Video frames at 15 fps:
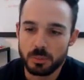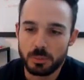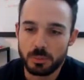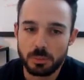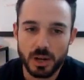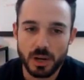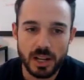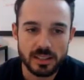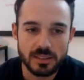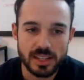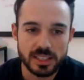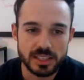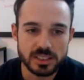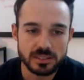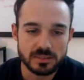Probably
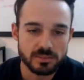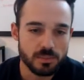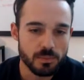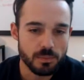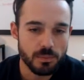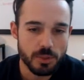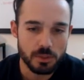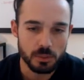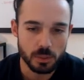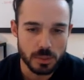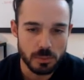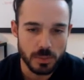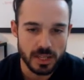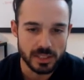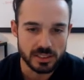takes 3
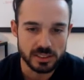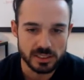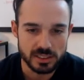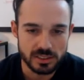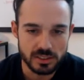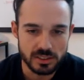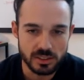minutes to